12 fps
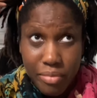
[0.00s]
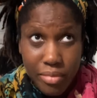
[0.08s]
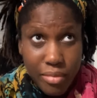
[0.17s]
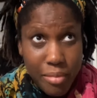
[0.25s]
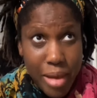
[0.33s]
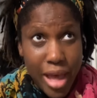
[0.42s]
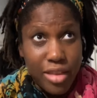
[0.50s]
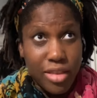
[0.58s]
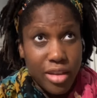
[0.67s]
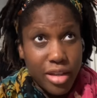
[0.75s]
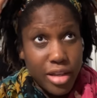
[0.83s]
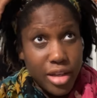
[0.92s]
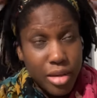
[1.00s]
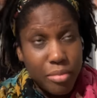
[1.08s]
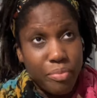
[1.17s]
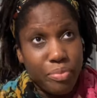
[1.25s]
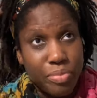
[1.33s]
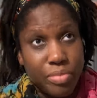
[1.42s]
made them
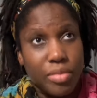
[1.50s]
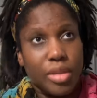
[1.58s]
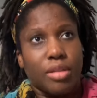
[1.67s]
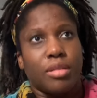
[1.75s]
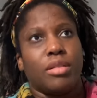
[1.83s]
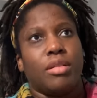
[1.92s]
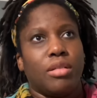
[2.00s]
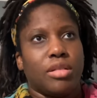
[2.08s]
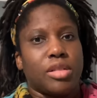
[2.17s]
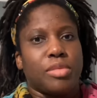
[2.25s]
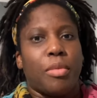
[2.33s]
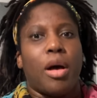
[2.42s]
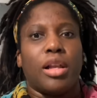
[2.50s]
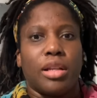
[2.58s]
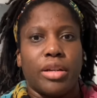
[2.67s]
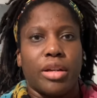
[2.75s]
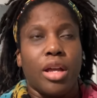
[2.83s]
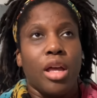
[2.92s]

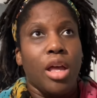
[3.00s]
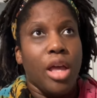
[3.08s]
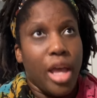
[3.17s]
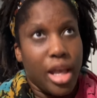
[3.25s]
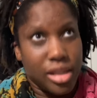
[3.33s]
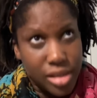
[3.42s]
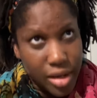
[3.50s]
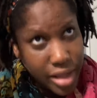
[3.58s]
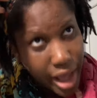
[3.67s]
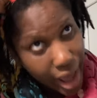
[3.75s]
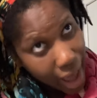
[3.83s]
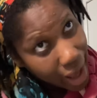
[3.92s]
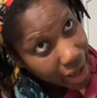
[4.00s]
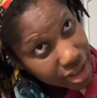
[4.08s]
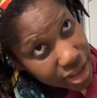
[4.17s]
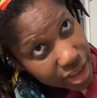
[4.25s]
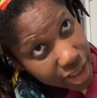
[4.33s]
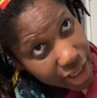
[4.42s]
smaller. And so they
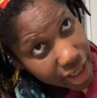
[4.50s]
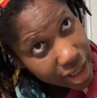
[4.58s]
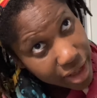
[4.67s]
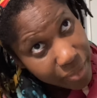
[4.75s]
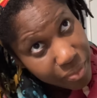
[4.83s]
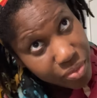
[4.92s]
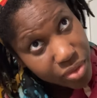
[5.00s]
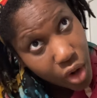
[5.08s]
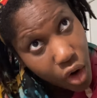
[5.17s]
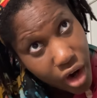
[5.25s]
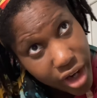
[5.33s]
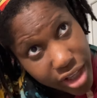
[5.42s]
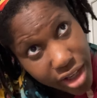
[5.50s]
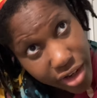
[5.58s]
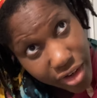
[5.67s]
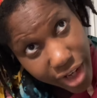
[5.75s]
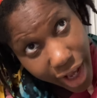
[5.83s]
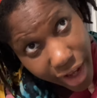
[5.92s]
actually are a
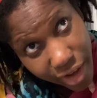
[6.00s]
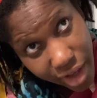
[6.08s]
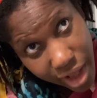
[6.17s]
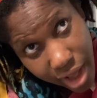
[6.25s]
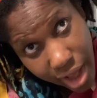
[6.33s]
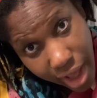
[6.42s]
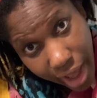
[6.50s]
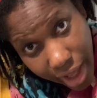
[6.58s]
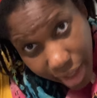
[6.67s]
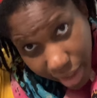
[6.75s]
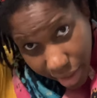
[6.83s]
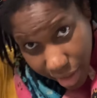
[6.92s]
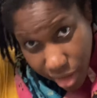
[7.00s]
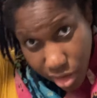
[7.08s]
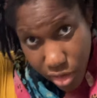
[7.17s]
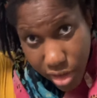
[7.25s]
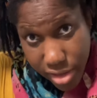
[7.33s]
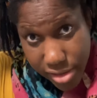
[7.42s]
year now. And
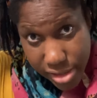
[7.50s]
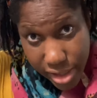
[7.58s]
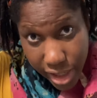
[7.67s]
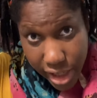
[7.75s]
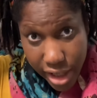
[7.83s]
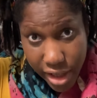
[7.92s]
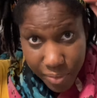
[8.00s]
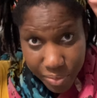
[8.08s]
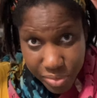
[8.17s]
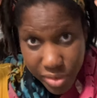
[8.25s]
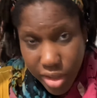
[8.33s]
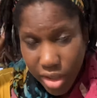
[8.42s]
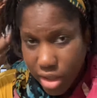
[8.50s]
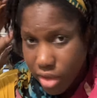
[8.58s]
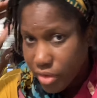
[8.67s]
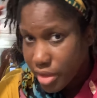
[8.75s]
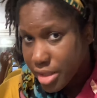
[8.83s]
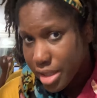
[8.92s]
you can see the
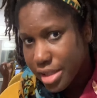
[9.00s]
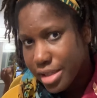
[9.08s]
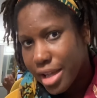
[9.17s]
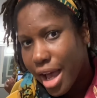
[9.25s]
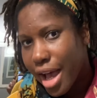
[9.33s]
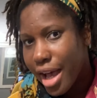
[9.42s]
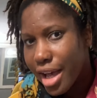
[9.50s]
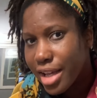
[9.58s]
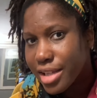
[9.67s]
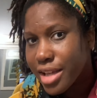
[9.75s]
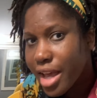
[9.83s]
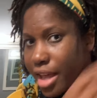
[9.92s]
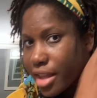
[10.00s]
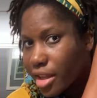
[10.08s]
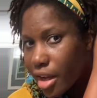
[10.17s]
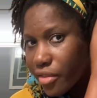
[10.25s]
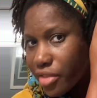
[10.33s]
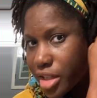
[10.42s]
difference in size.
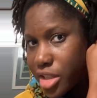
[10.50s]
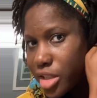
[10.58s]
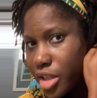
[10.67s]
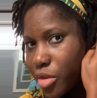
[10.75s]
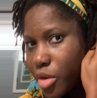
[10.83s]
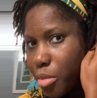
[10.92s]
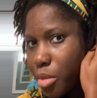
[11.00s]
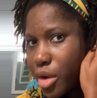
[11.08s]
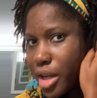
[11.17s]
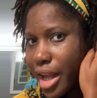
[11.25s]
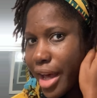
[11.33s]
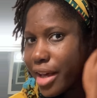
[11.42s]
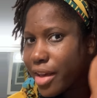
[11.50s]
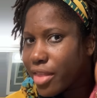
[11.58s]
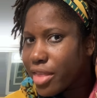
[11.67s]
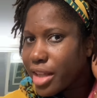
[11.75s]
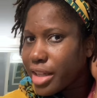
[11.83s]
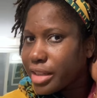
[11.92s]
They originally were more like
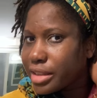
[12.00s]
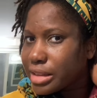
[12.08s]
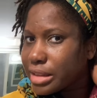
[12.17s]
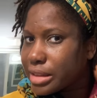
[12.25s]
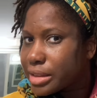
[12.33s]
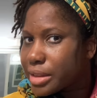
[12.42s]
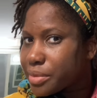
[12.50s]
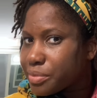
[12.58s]
this